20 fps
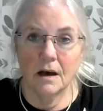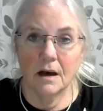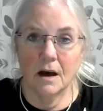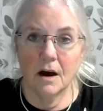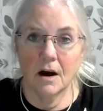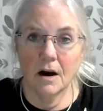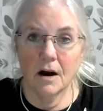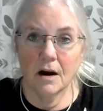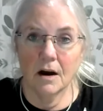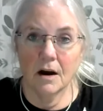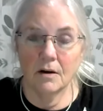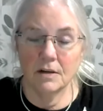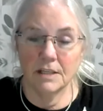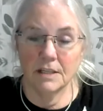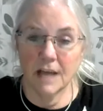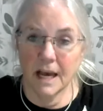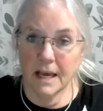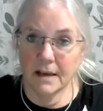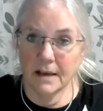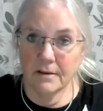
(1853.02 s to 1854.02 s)
are
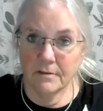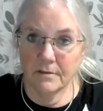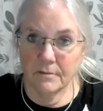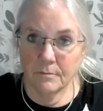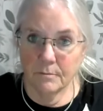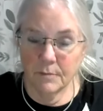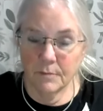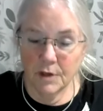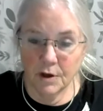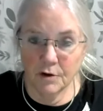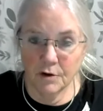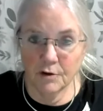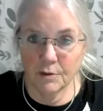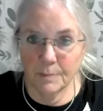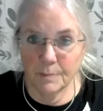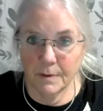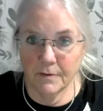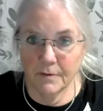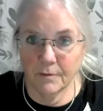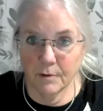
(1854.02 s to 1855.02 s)
dying
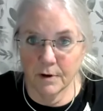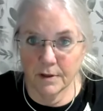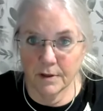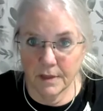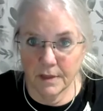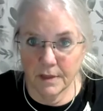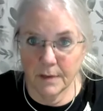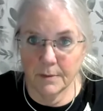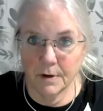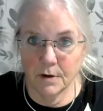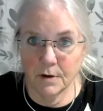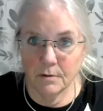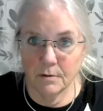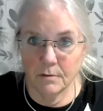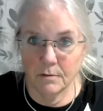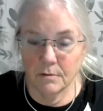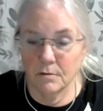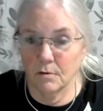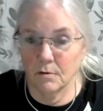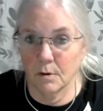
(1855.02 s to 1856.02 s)
years before they would
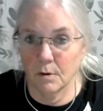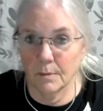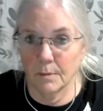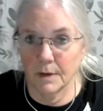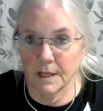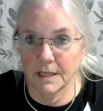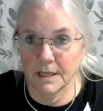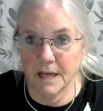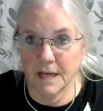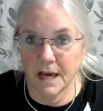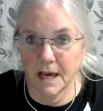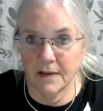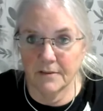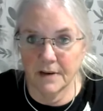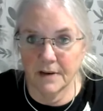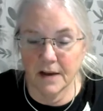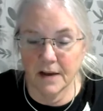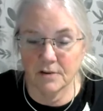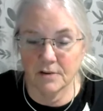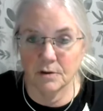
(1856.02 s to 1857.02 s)
normally die of
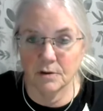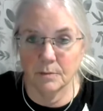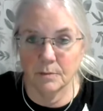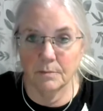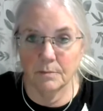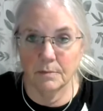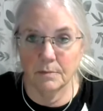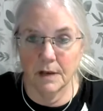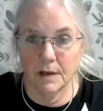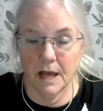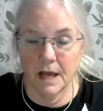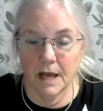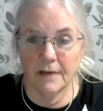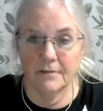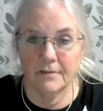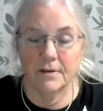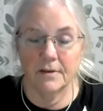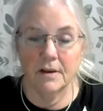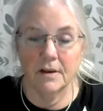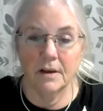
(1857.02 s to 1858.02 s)
a natural
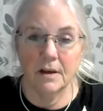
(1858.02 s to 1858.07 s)
life,